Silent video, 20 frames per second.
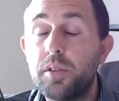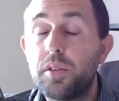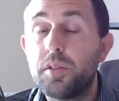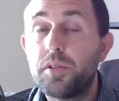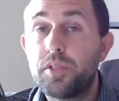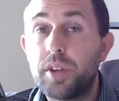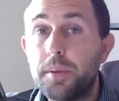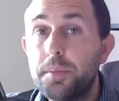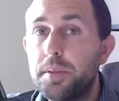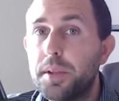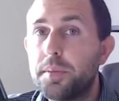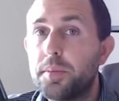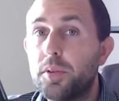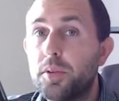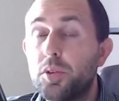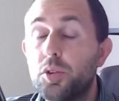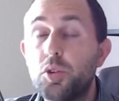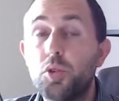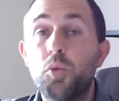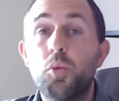some
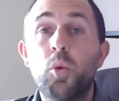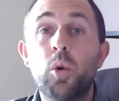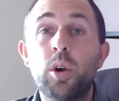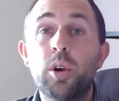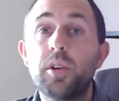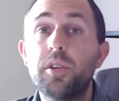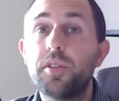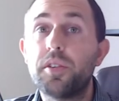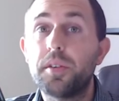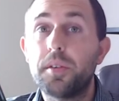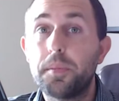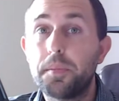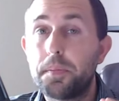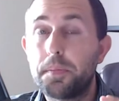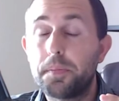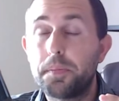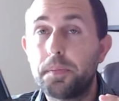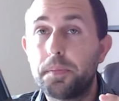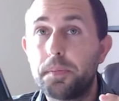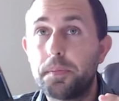people who weren't
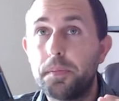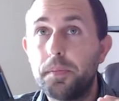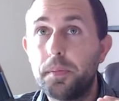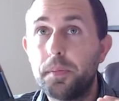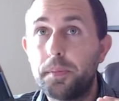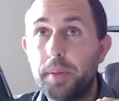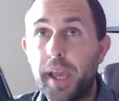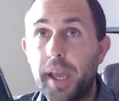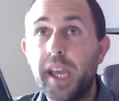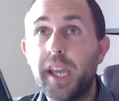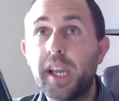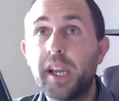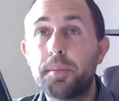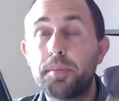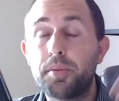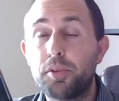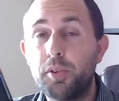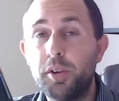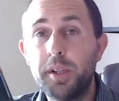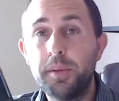paying a
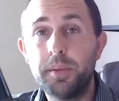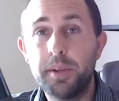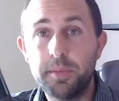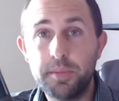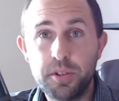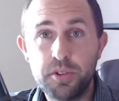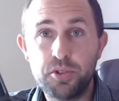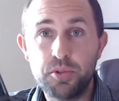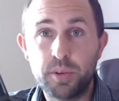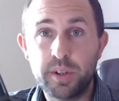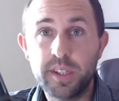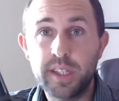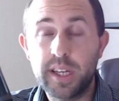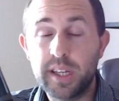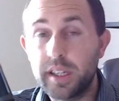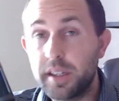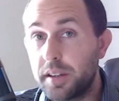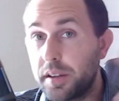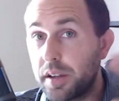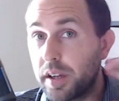premium to join
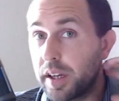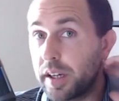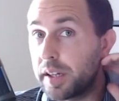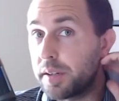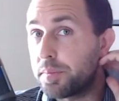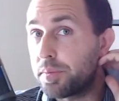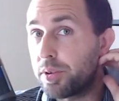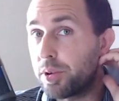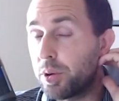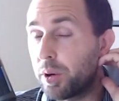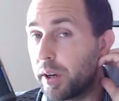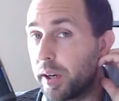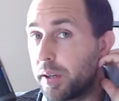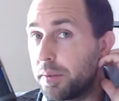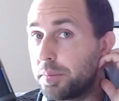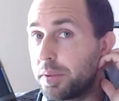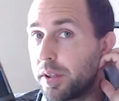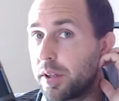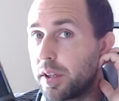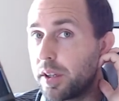that
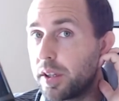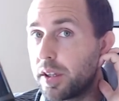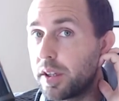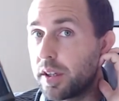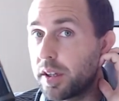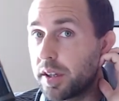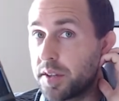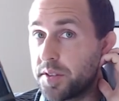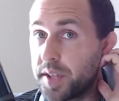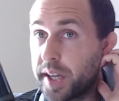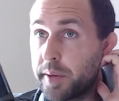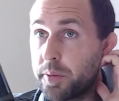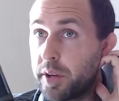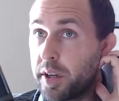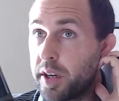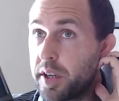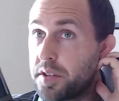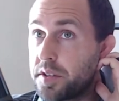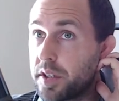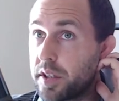program, because I
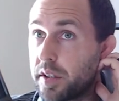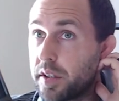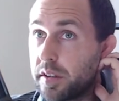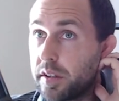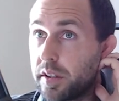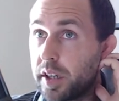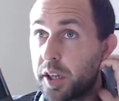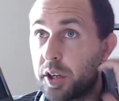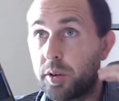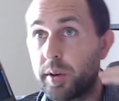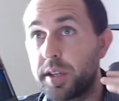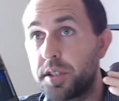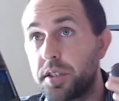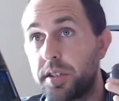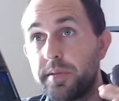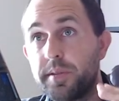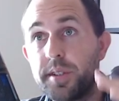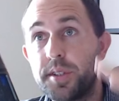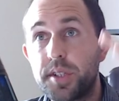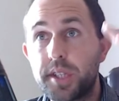wanted to
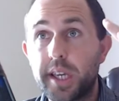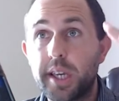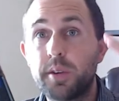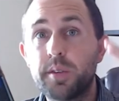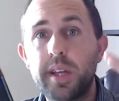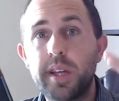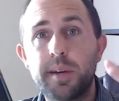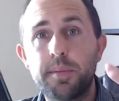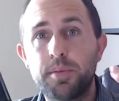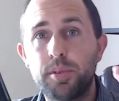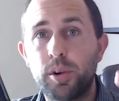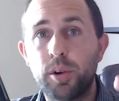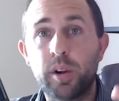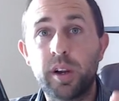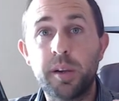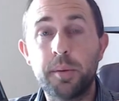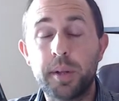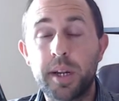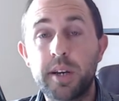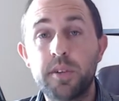aggressively scale that
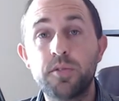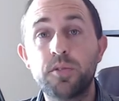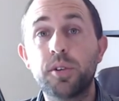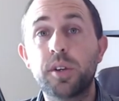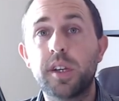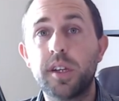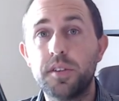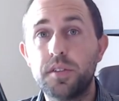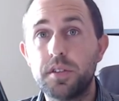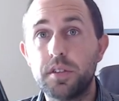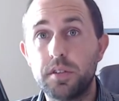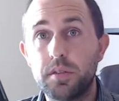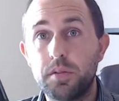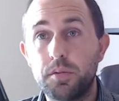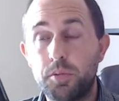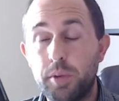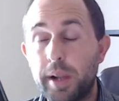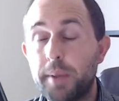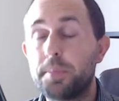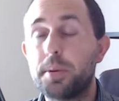program and I was looking to
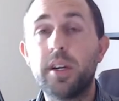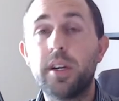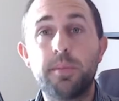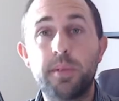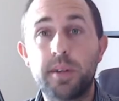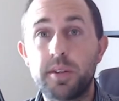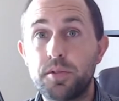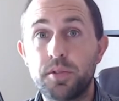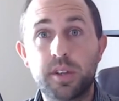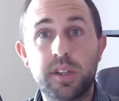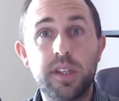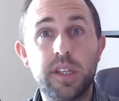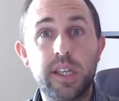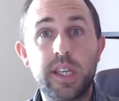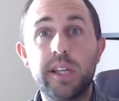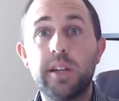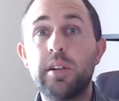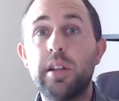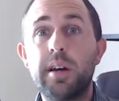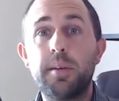ramp it up. I was looking to
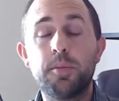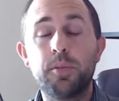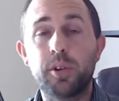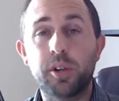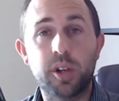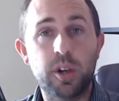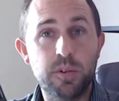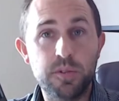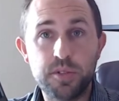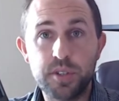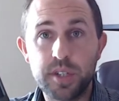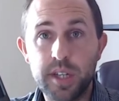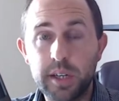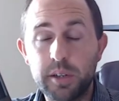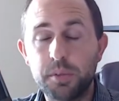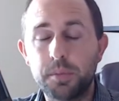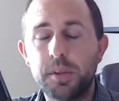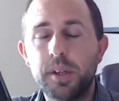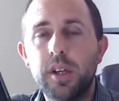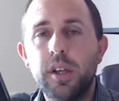get a lot more coaches to
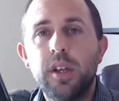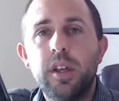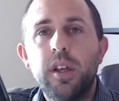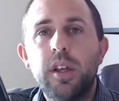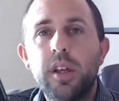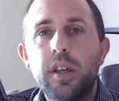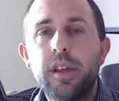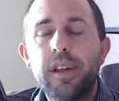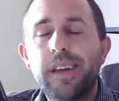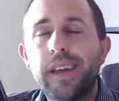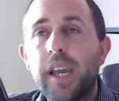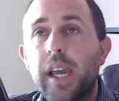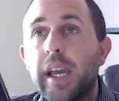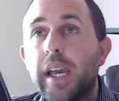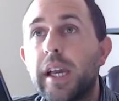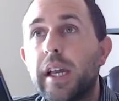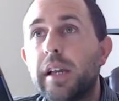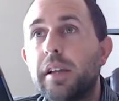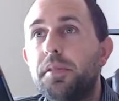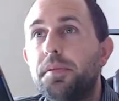help.
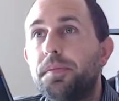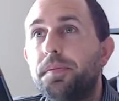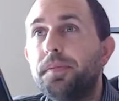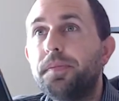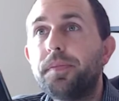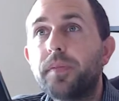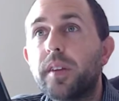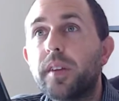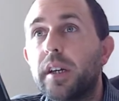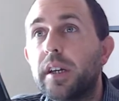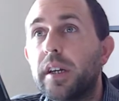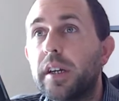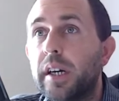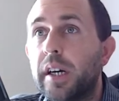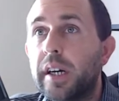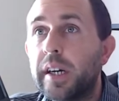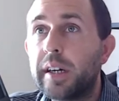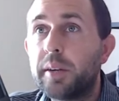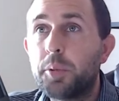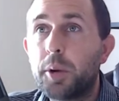And
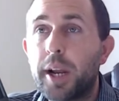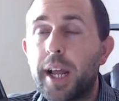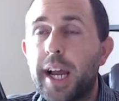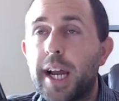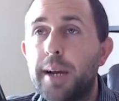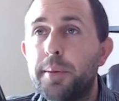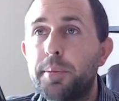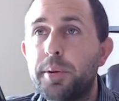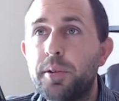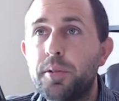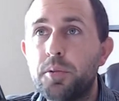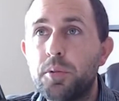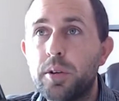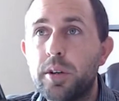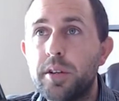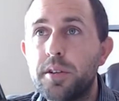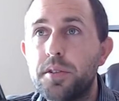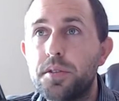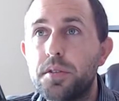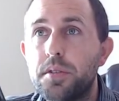what happened
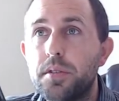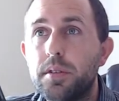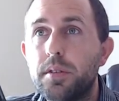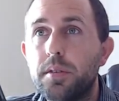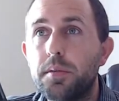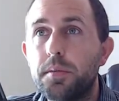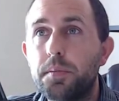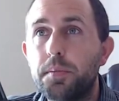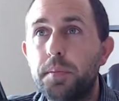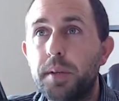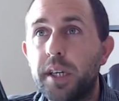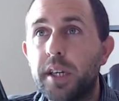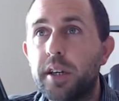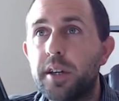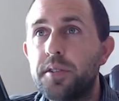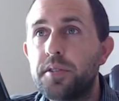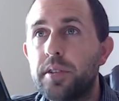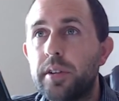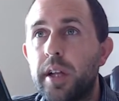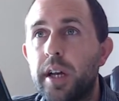was,
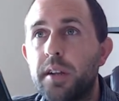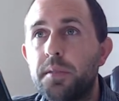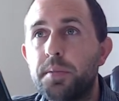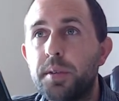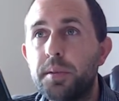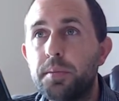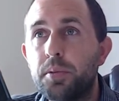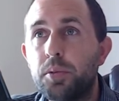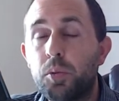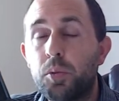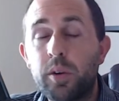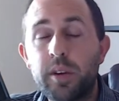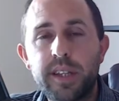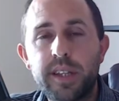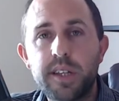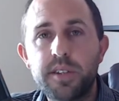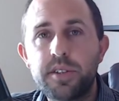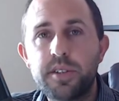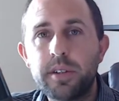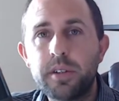because a lot of people weren't
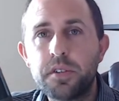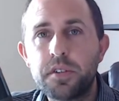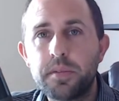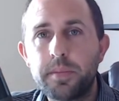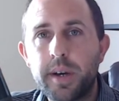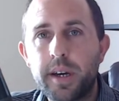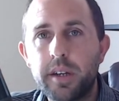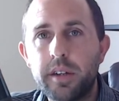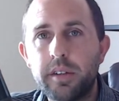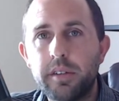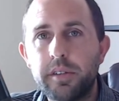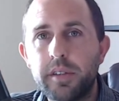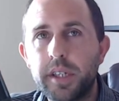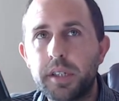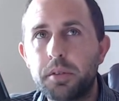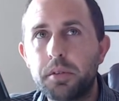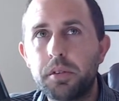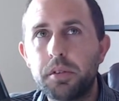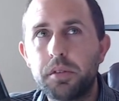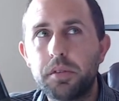that serious about it,
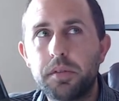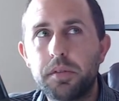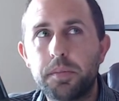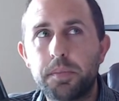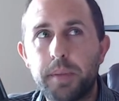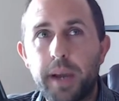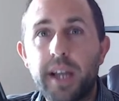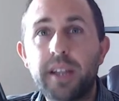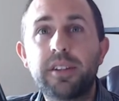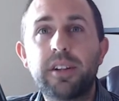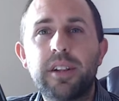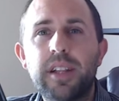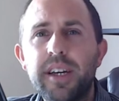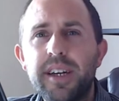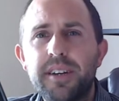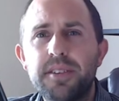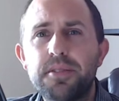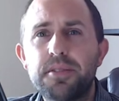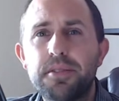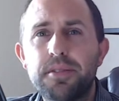they were bad
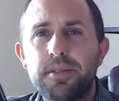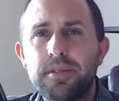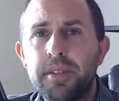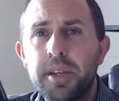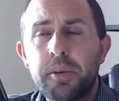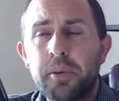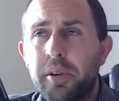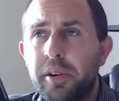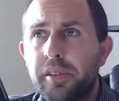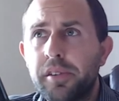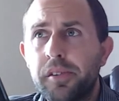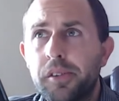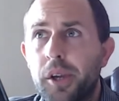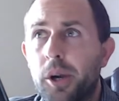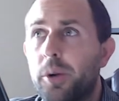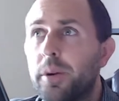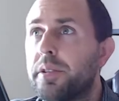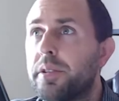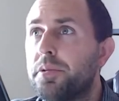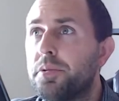clients. They weren't
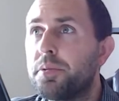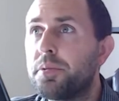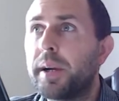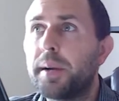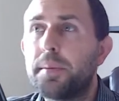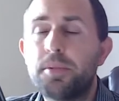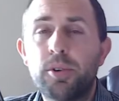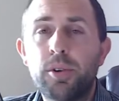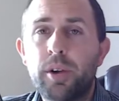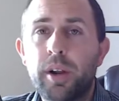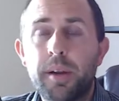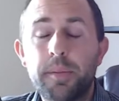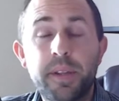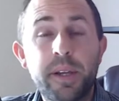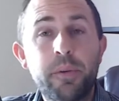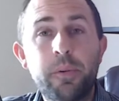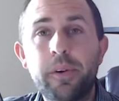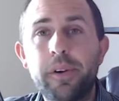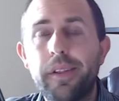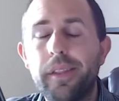going through my program.
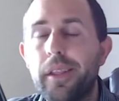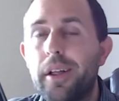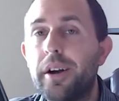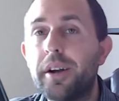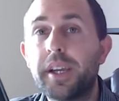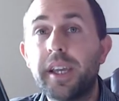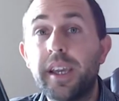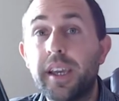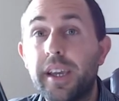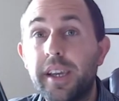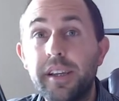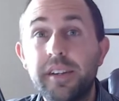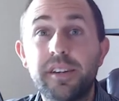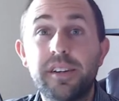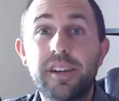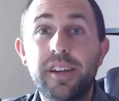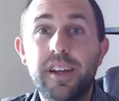They weren't logging in.